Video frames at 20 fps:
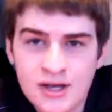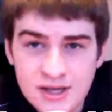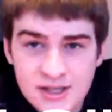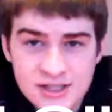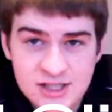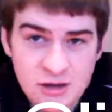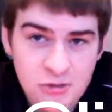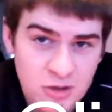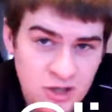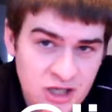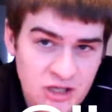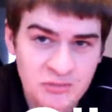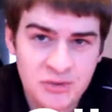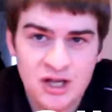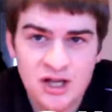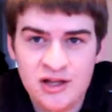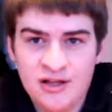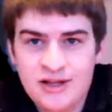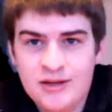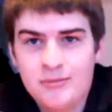Send me an
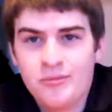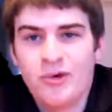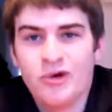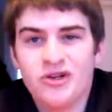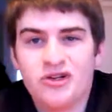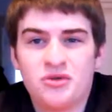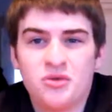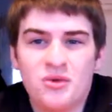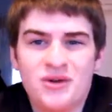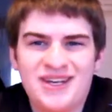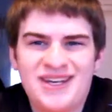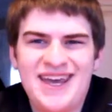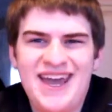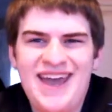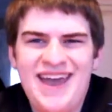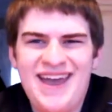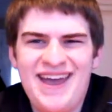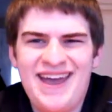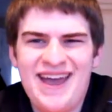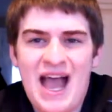email at
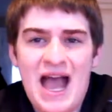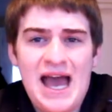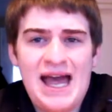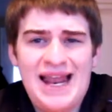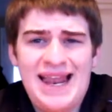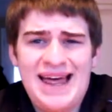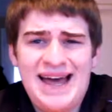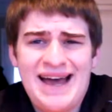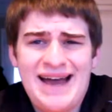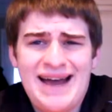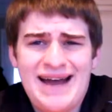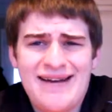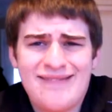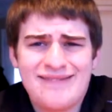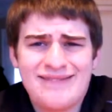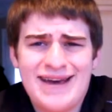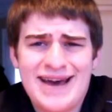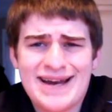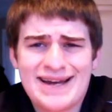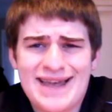
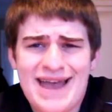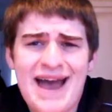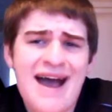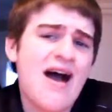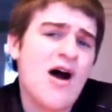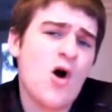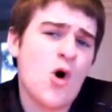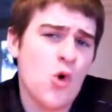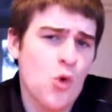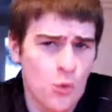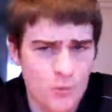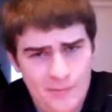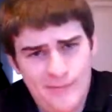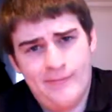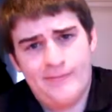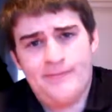morty20k@live.com,